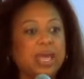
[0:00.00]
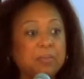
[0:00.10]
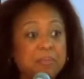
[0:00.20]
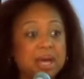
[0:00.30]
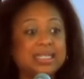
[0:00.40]
We
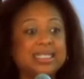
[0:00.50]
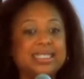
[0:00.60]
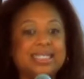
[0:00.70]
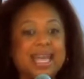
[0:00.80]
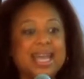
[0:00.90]

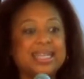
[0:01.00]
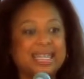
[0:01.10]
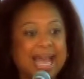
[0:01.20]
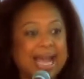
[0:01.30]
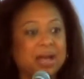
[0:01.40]
must
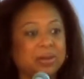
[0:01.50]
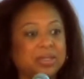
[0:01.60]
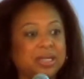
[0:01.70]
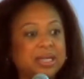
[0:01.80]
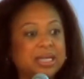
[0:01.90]
stand out.